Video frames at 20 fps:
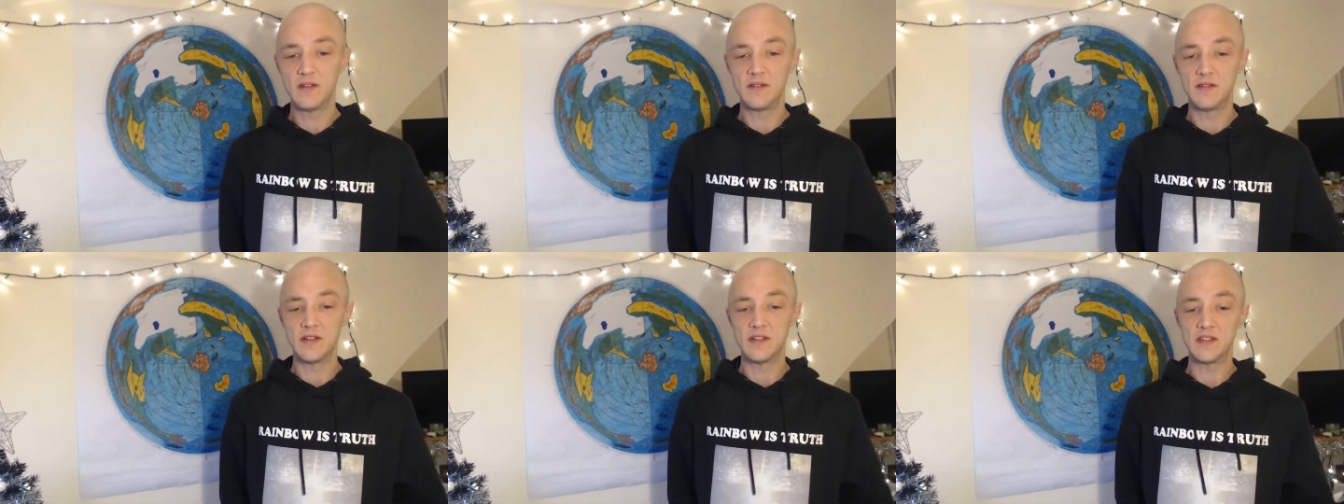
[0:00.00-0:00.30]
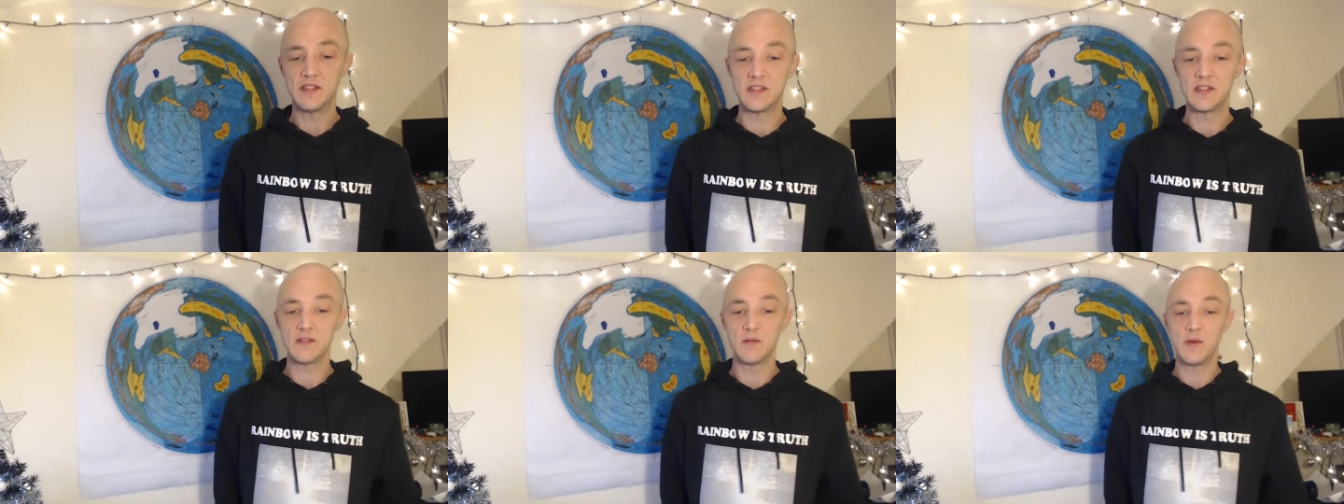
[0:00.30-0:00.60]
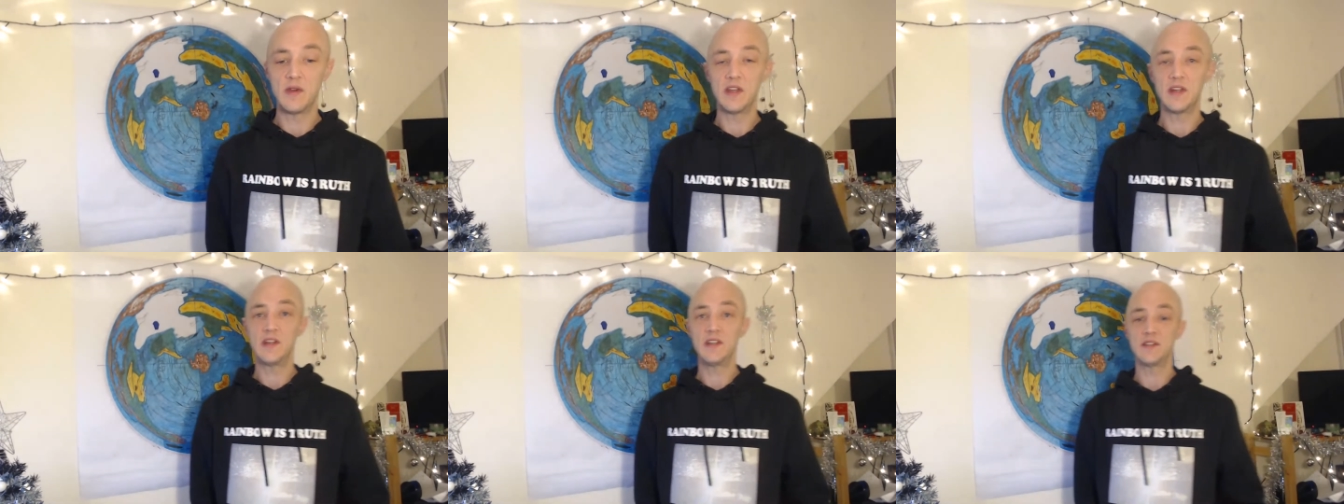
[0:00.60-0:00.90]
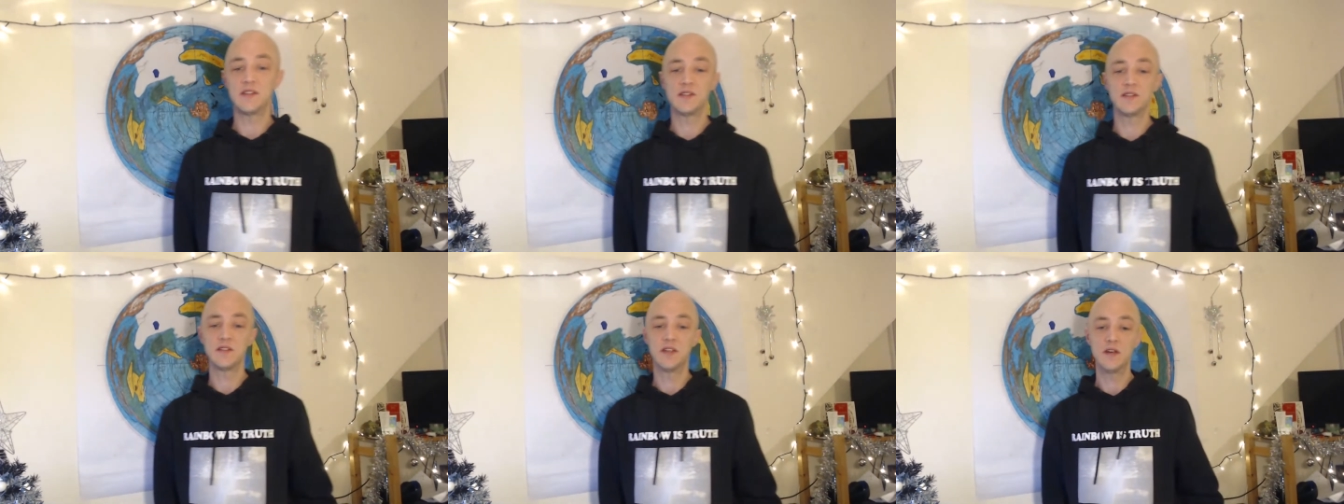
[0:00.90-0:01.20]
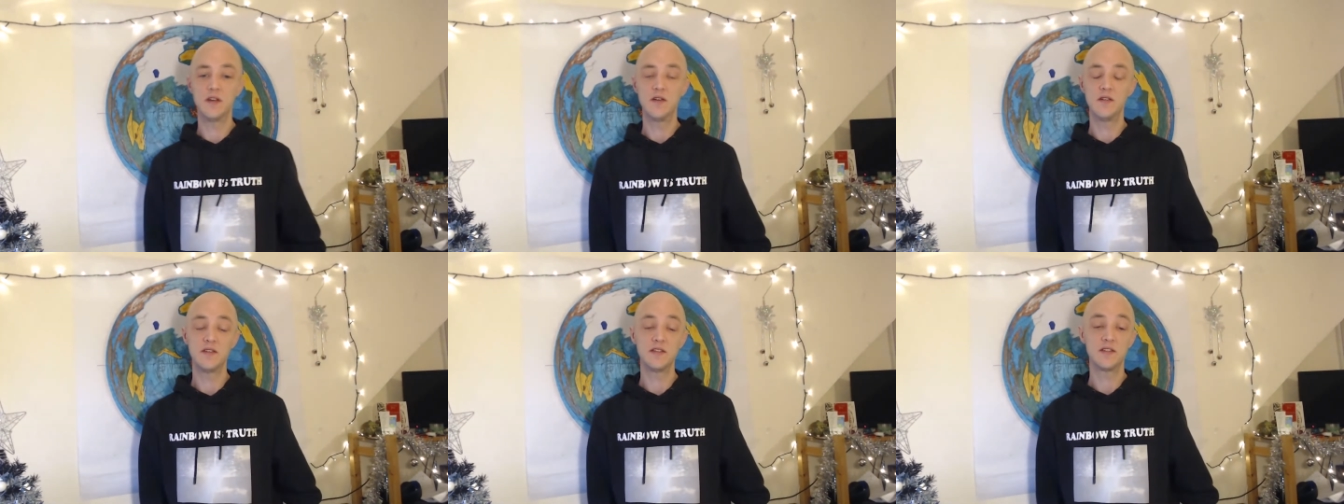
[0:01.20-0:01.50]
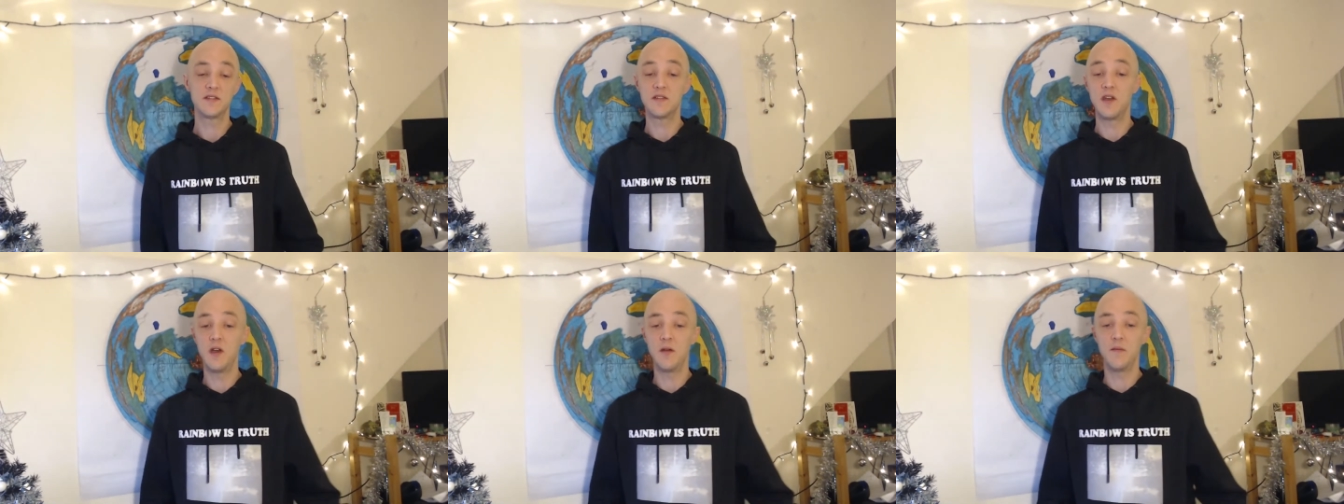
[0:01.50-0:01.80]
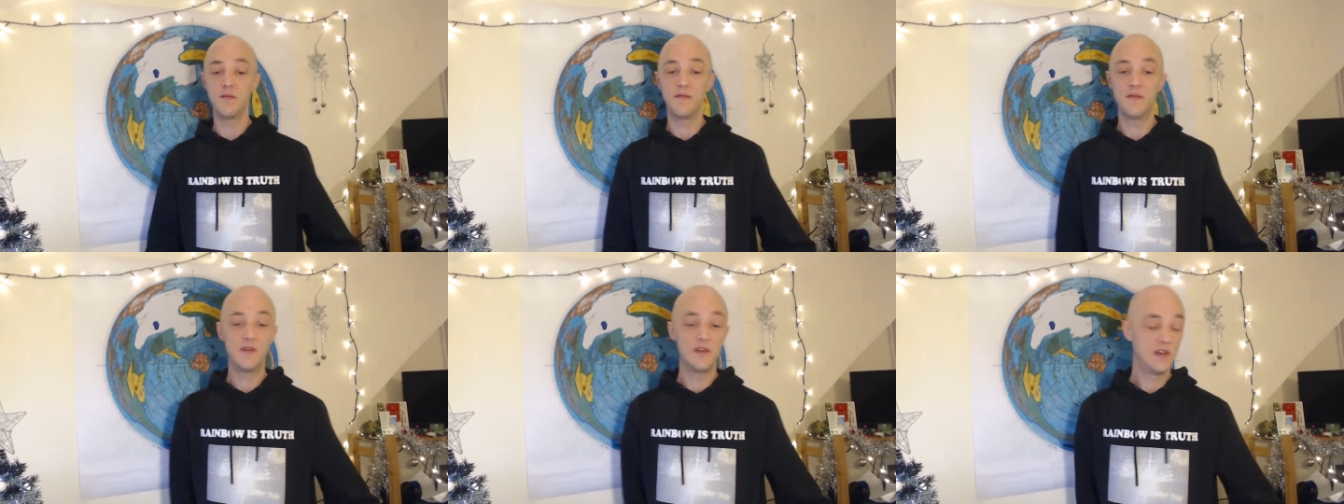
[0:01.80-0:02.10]
This is the way it is, you know. It's
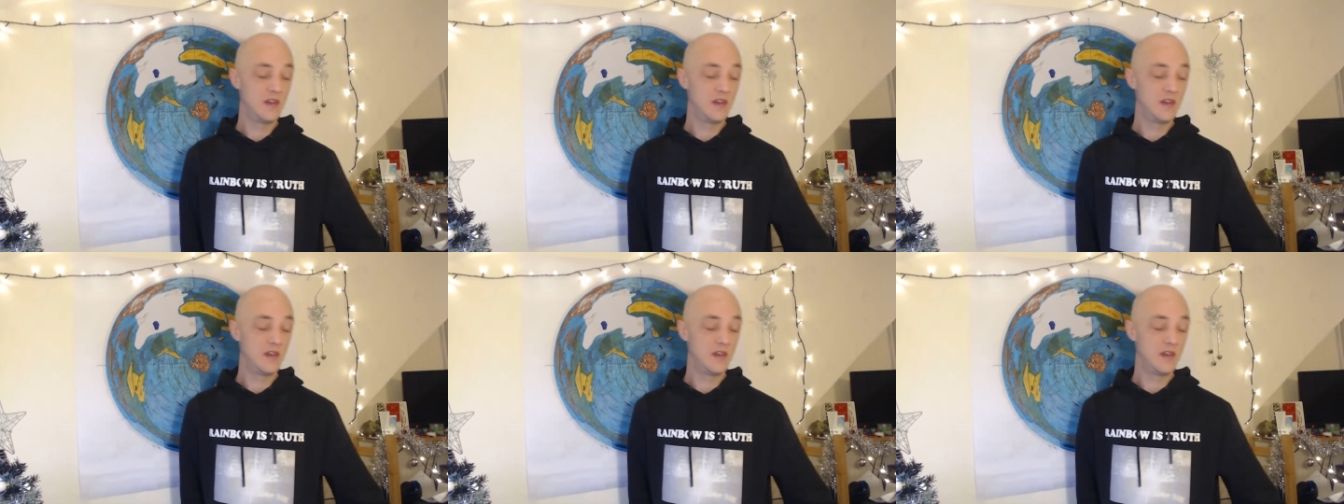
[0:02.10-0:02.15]
time.